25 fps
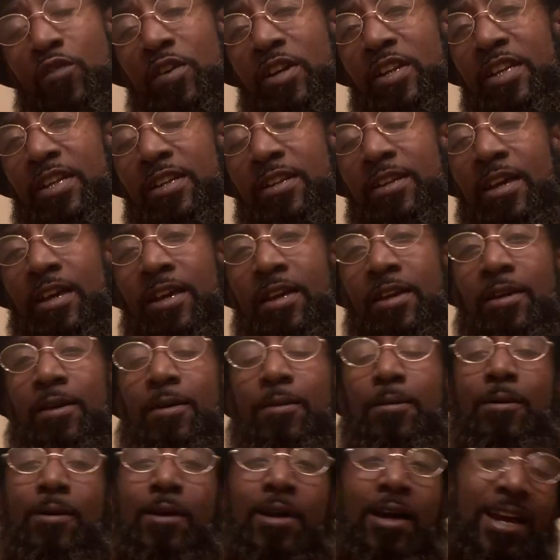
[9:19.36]

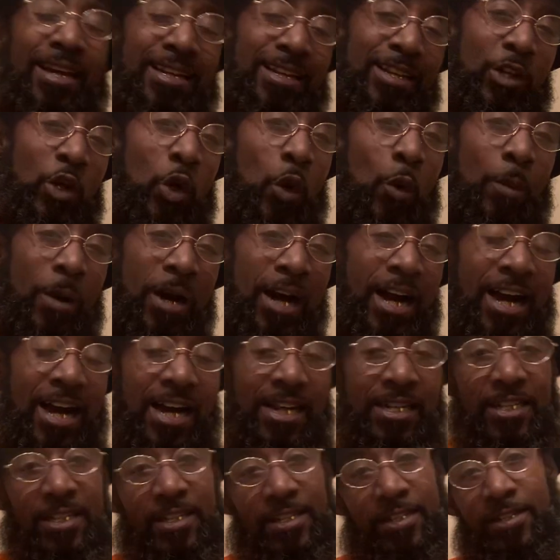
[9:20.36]
anything. I had to go
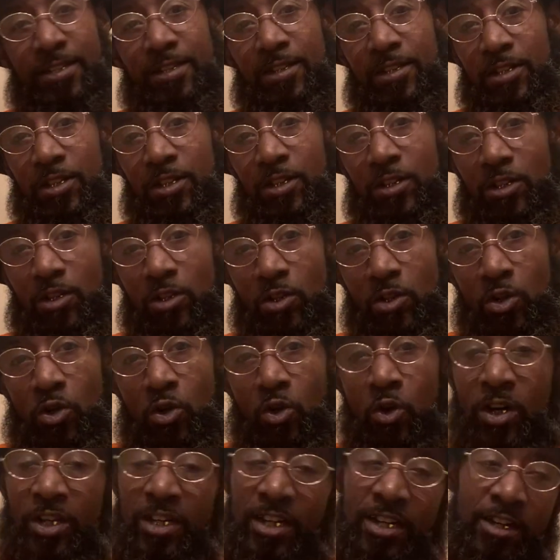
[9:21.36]
behind it.
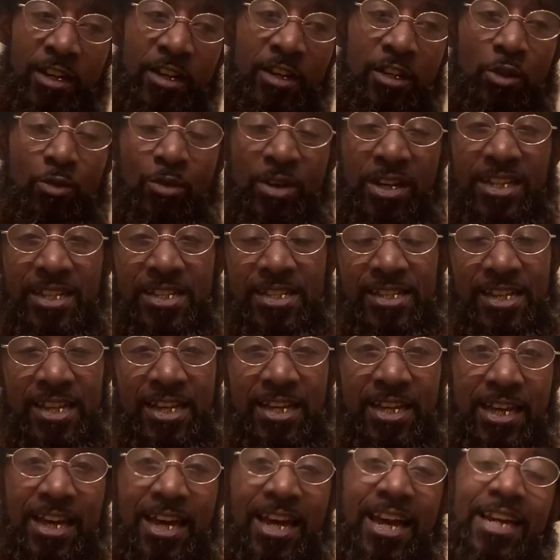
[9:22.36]
Or in another way to say
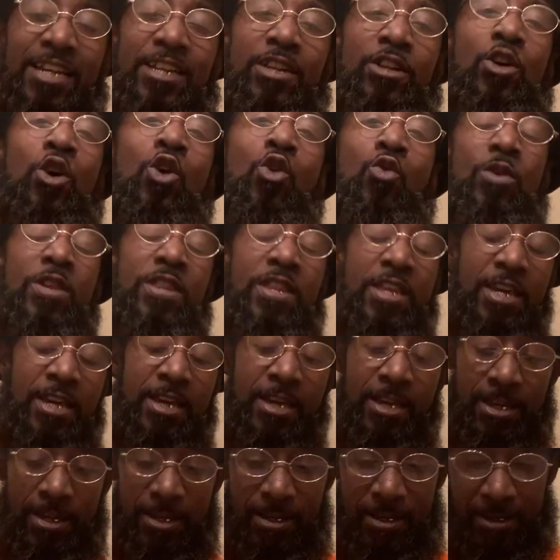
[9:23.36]
it, I had to go
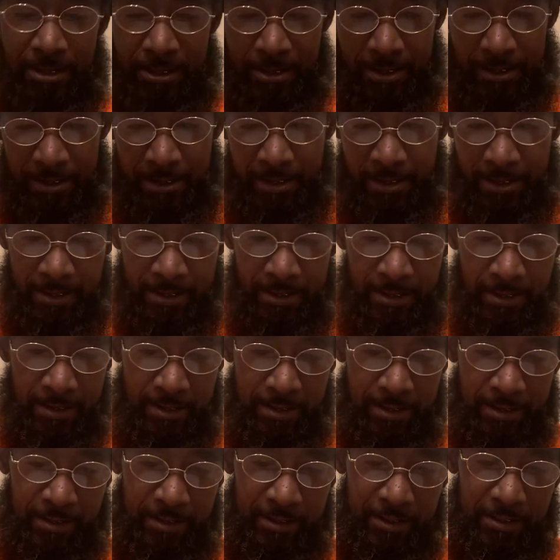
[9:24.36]
within.
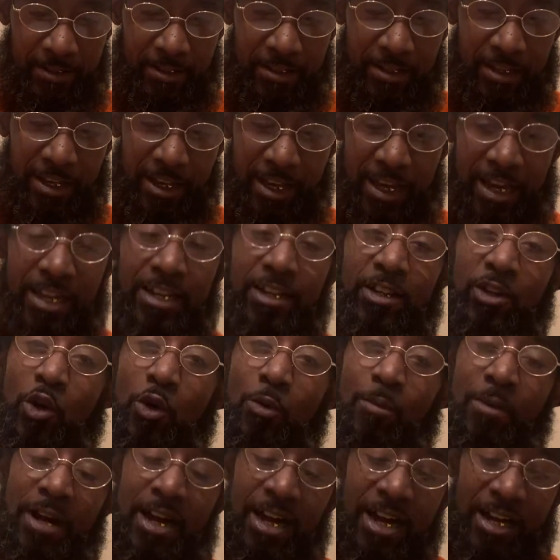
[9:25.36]
See, I had to go
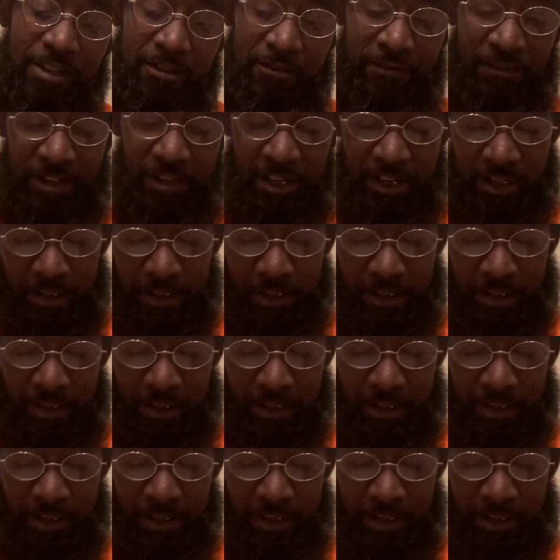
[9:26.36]
behind the veil